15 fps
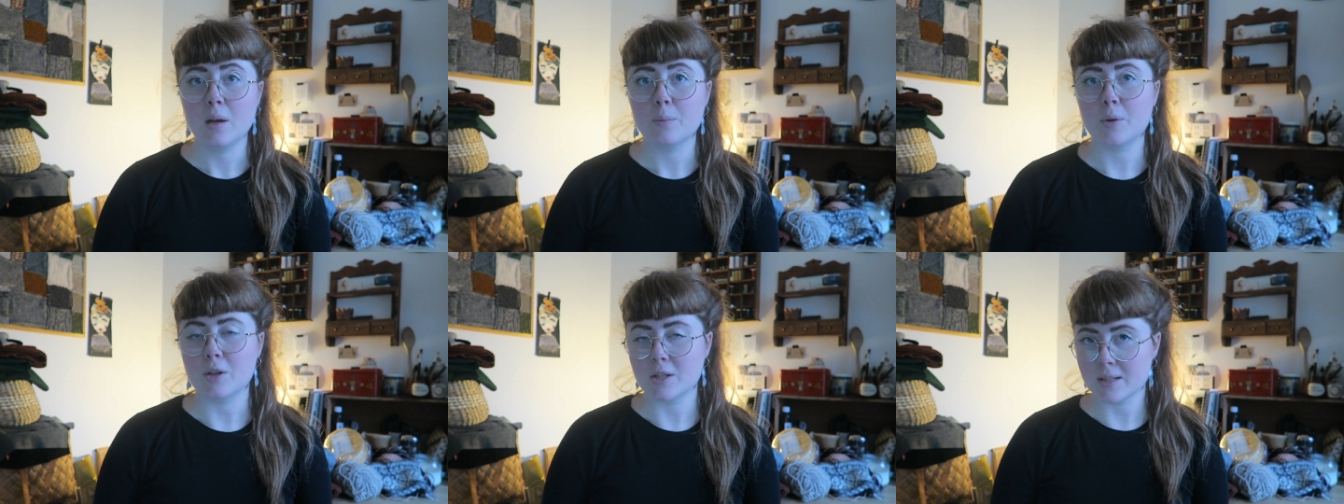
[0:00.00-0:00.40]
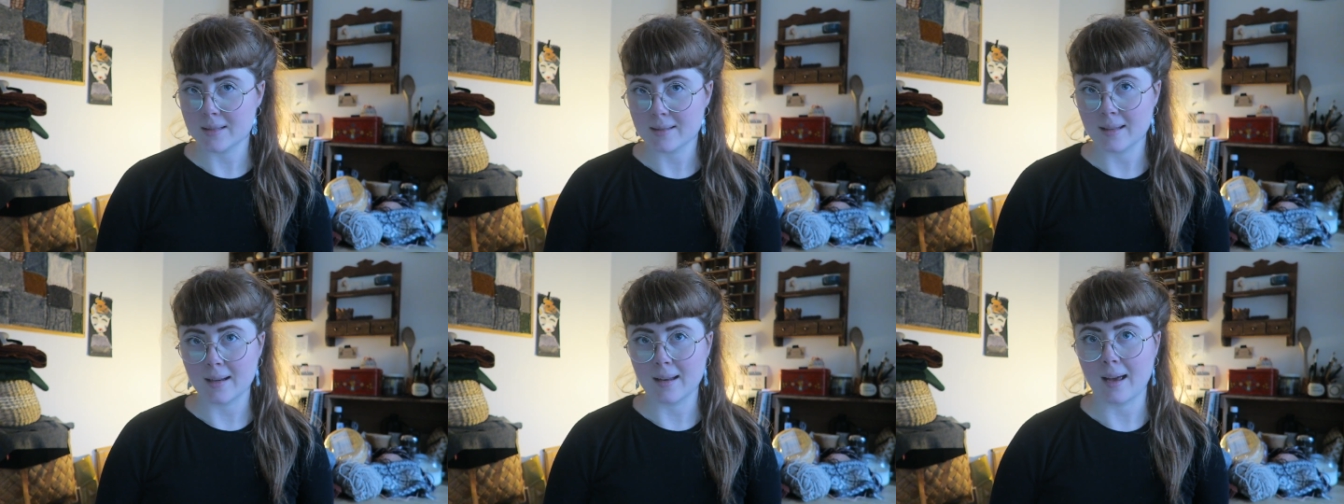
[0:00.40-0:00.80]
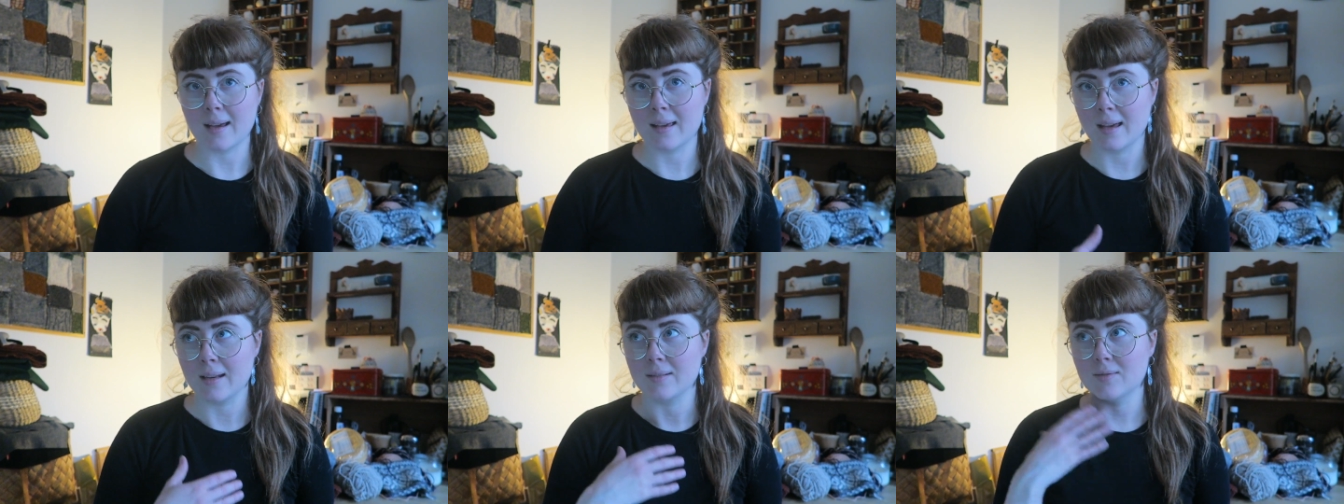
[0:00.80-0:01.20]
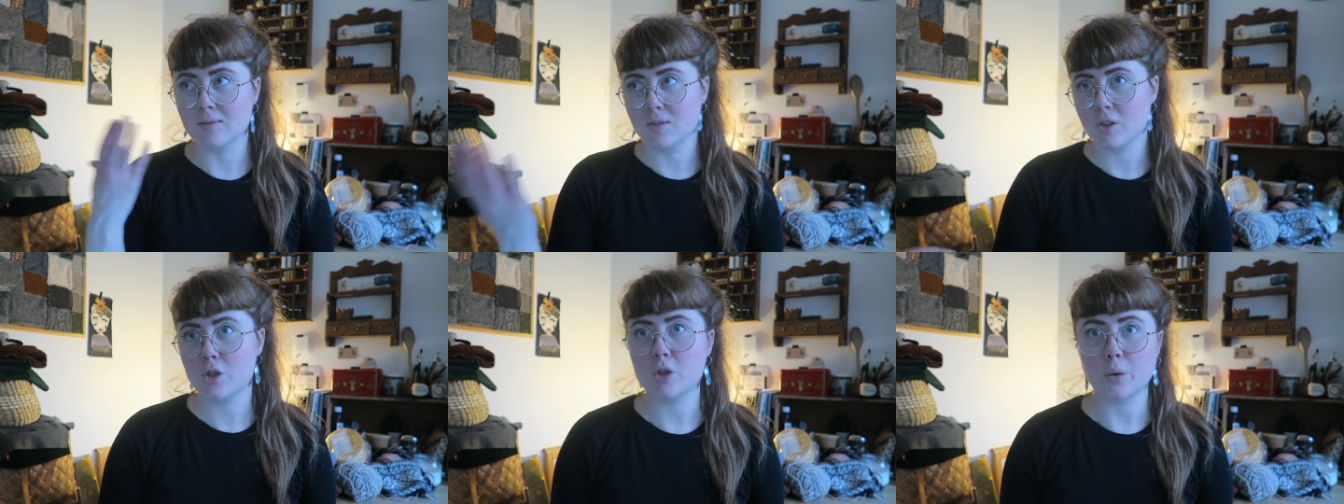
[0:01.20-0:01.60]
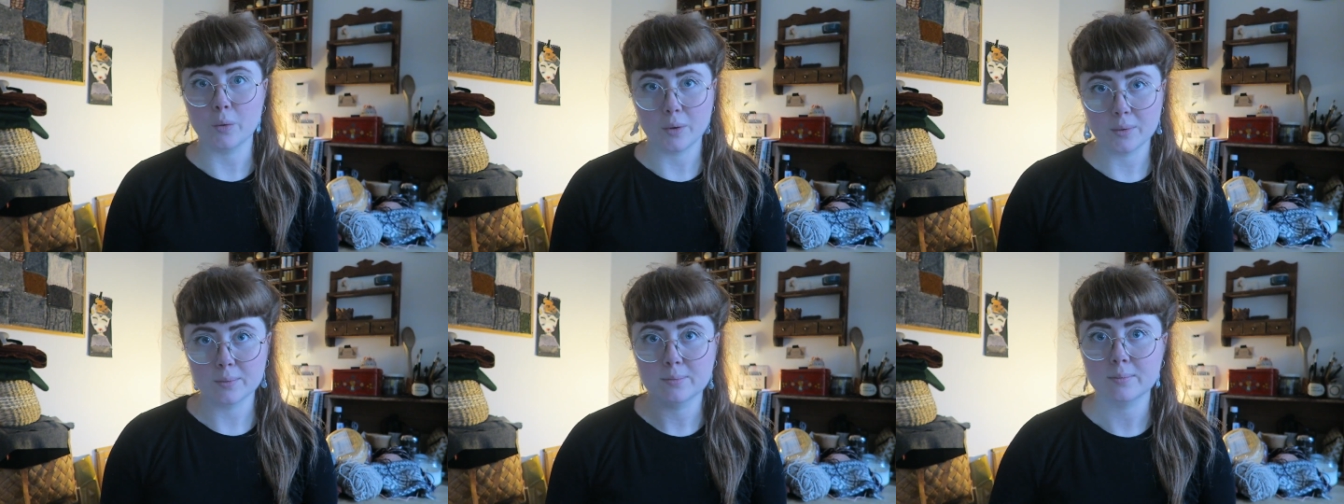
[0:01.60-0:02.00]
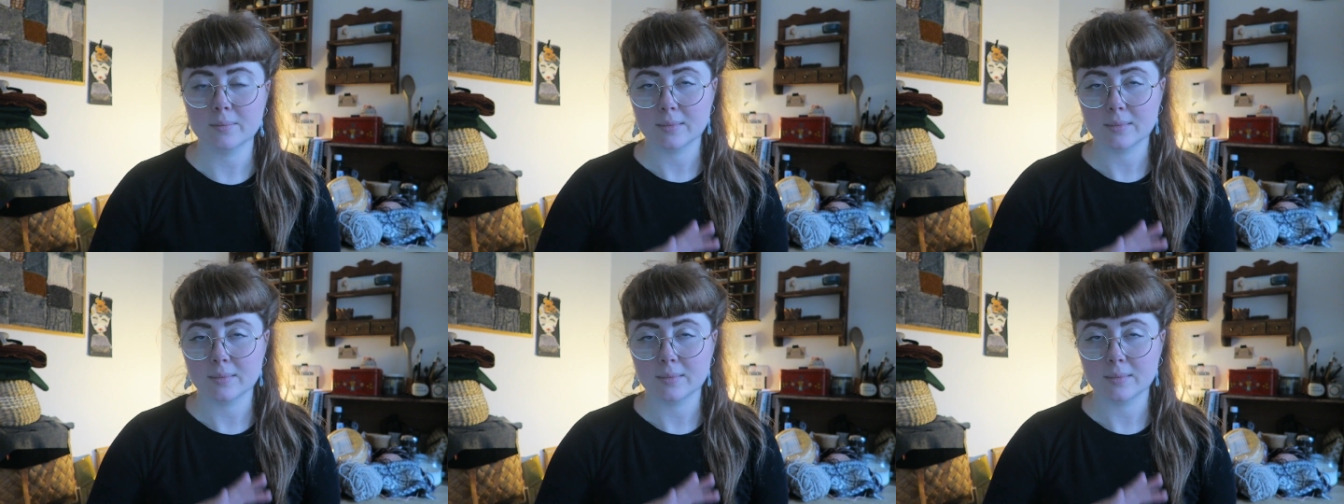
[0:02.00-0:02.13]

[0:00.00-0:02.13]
projects that I can show you